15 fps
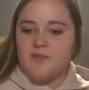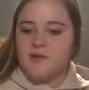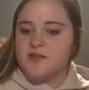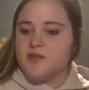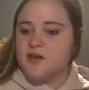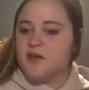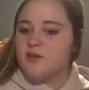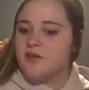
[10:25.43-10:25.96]

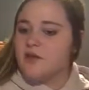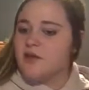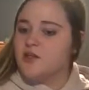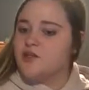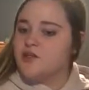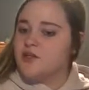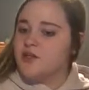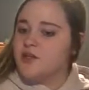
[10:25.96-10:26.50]
So the
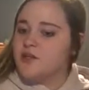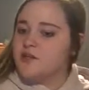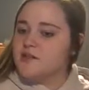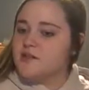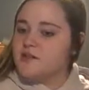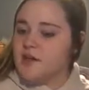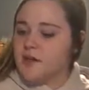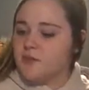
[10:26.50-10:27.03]
engineering
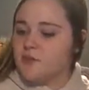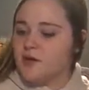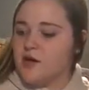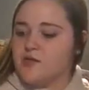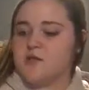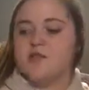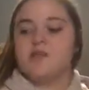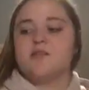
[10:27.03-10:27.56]
design
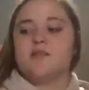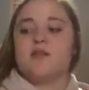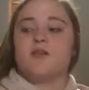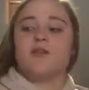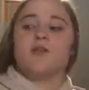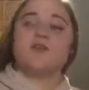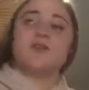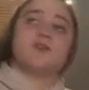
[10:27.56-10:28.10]
process,
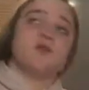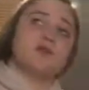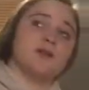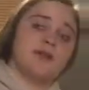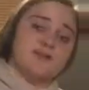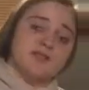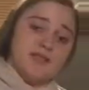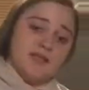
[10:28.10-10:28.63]
otherwise known
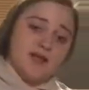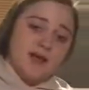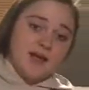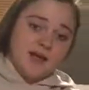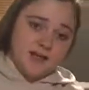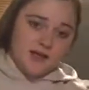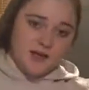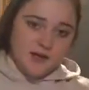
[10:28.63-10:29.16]
as
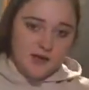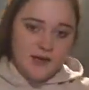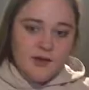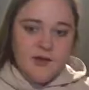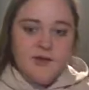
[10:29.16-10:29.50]
EIE,